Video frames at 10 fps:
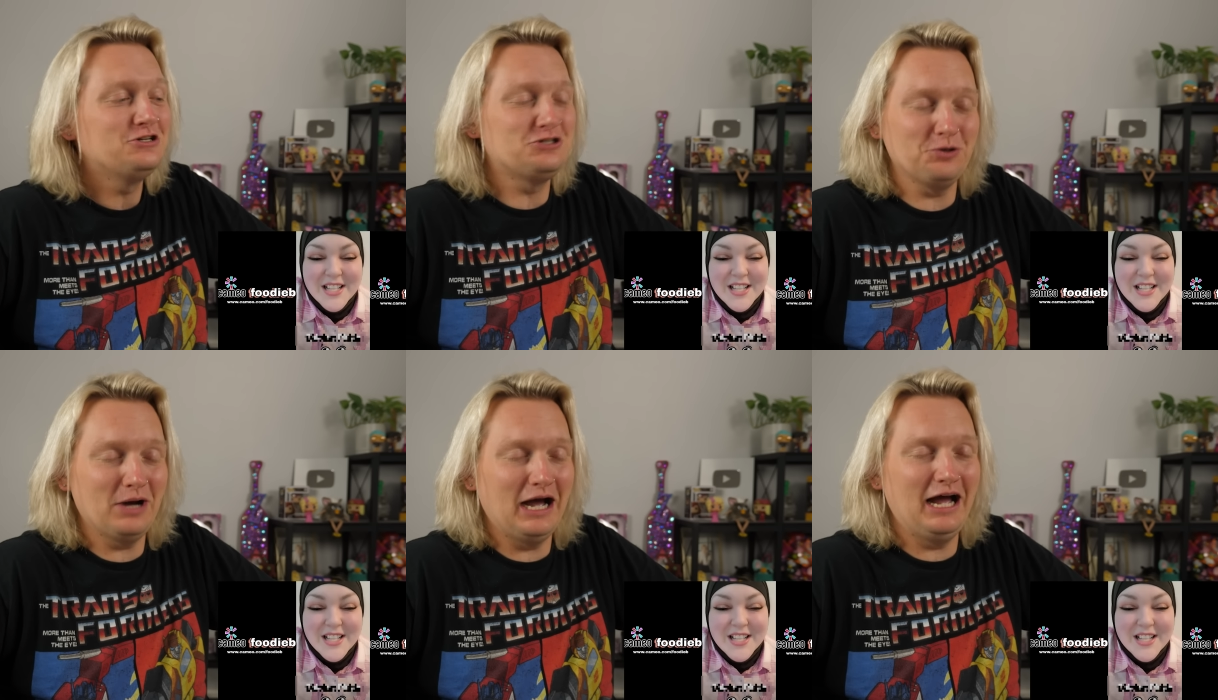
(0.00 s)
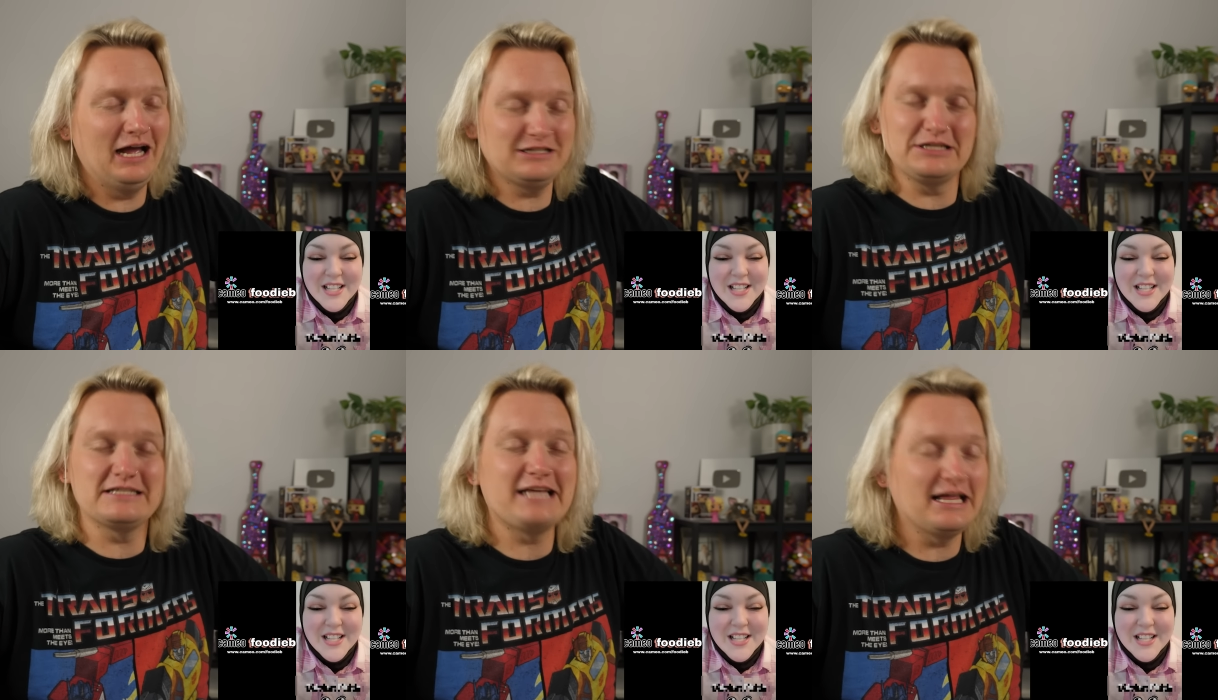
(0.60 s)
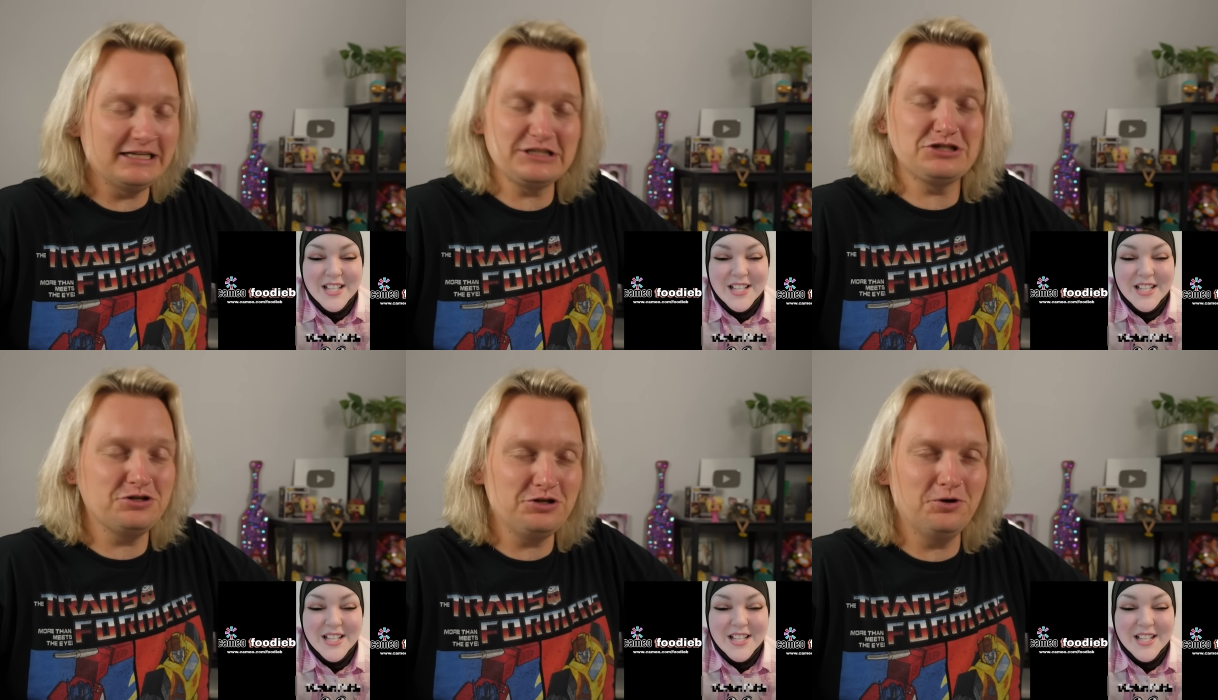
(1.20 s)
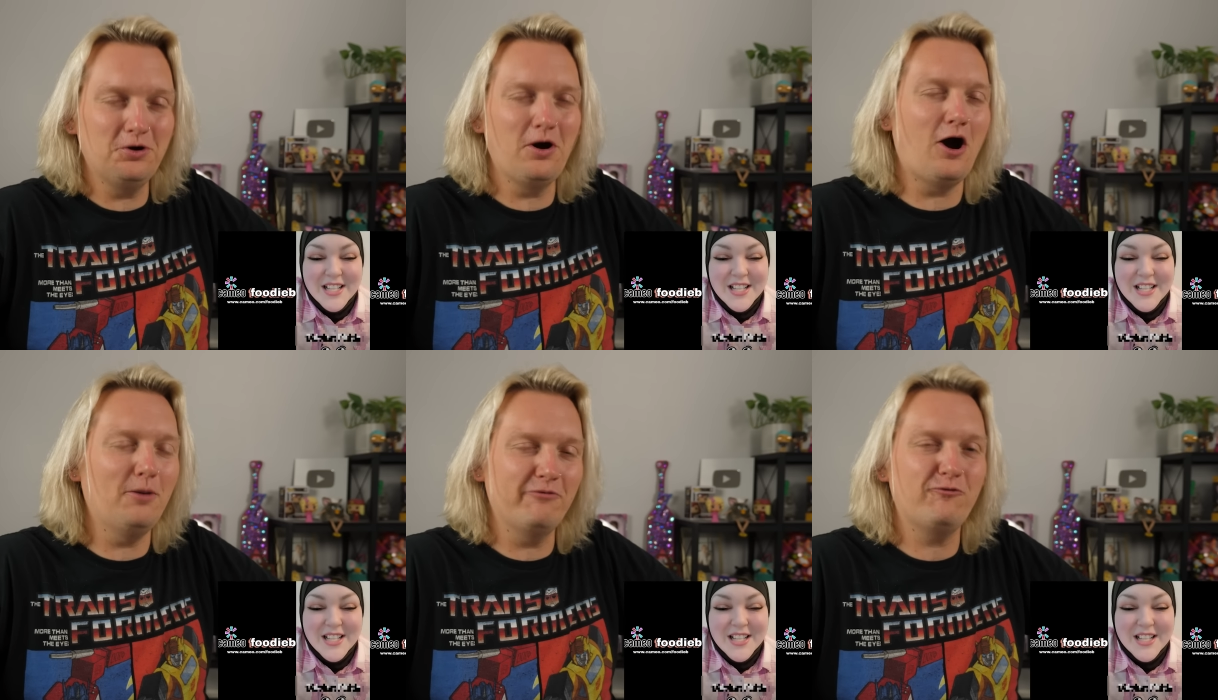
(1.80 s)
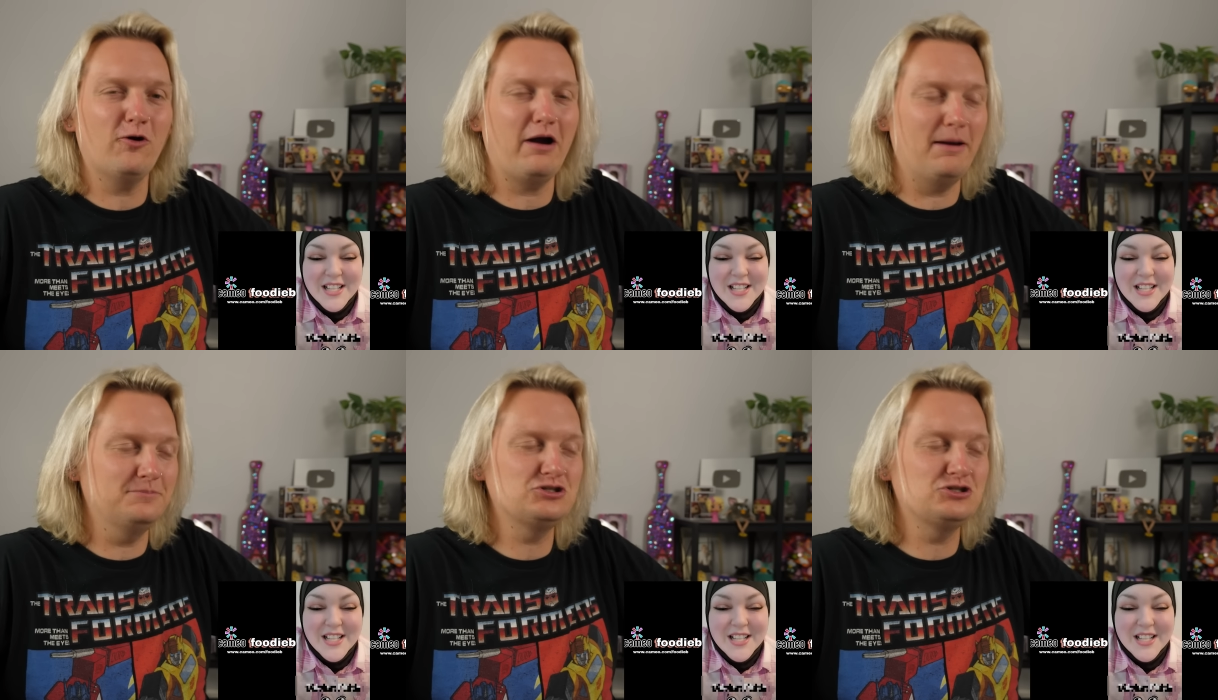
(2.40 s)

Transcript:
Speaker 1: to sell it to you, all before I'm